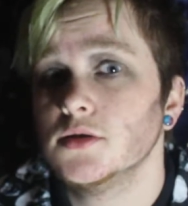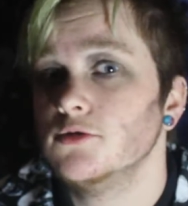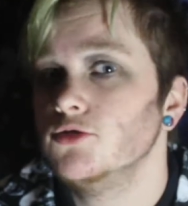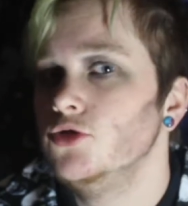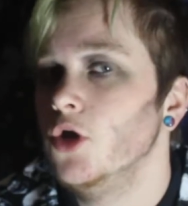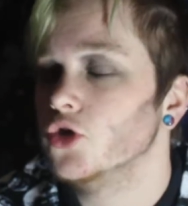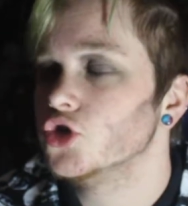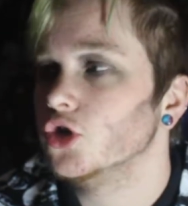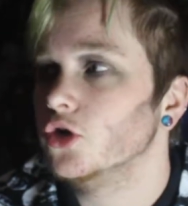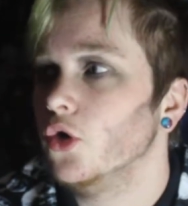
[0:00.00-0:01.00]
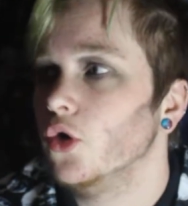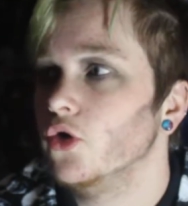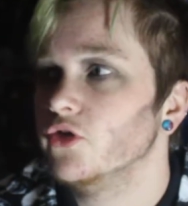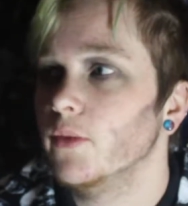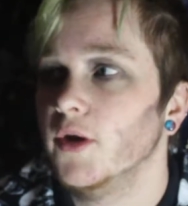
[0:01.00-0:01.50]
Not sure.
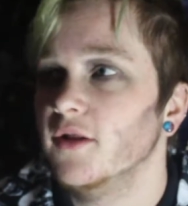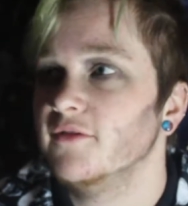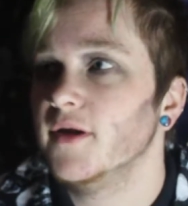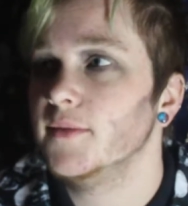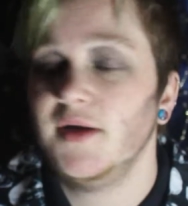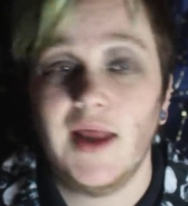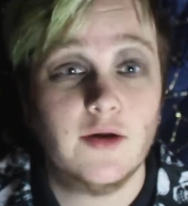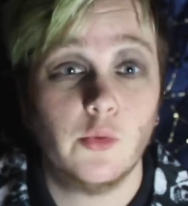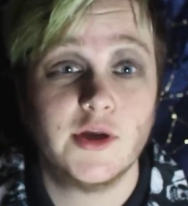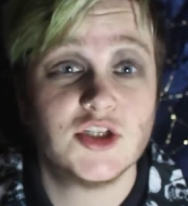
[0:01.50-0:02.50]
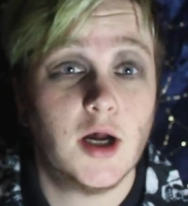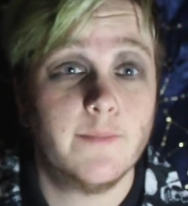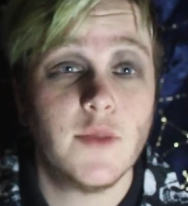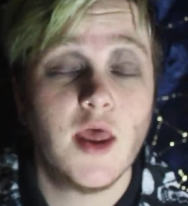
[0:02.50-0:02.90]
Or someone in the family led a witch hunt.